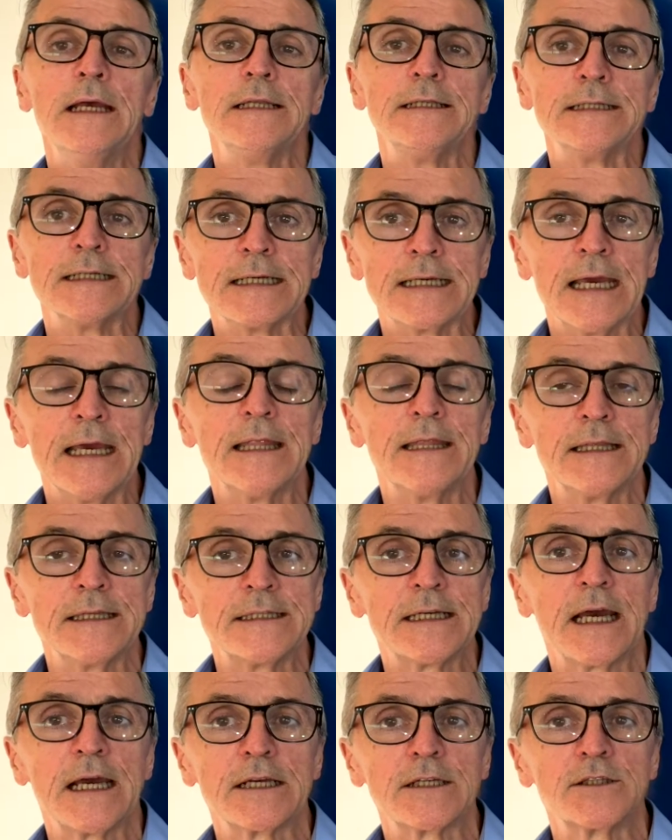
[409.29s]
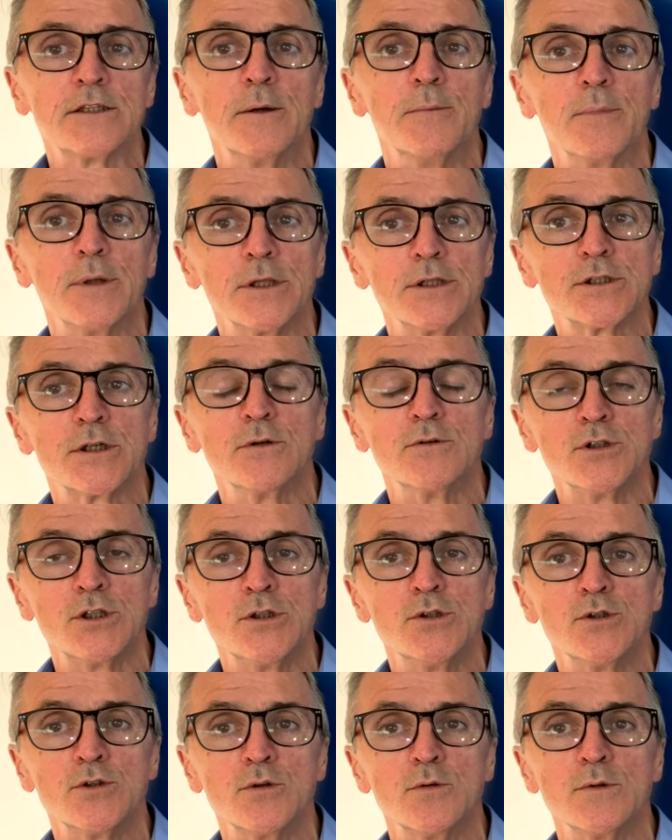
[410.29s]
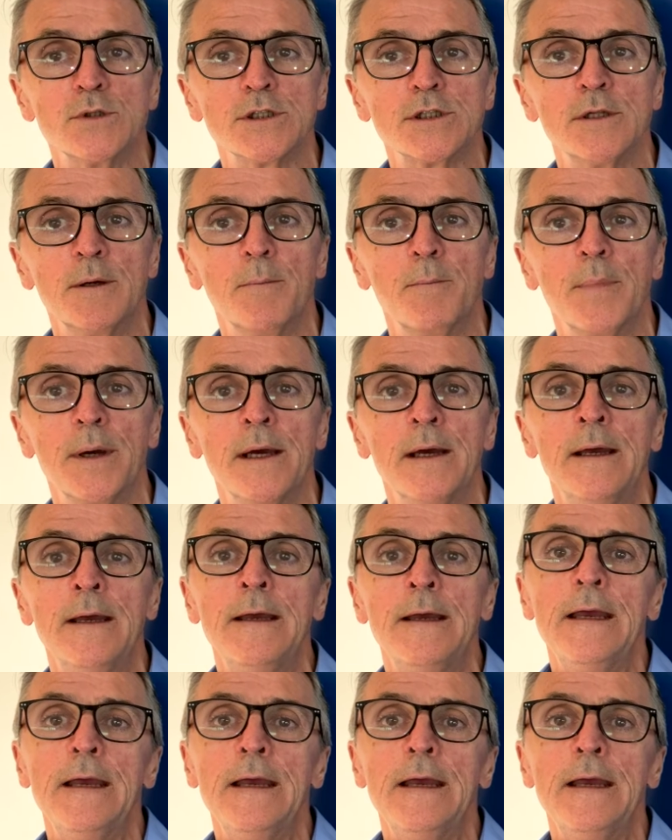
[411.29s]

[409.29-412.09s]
to get the tax number, the social insurance number.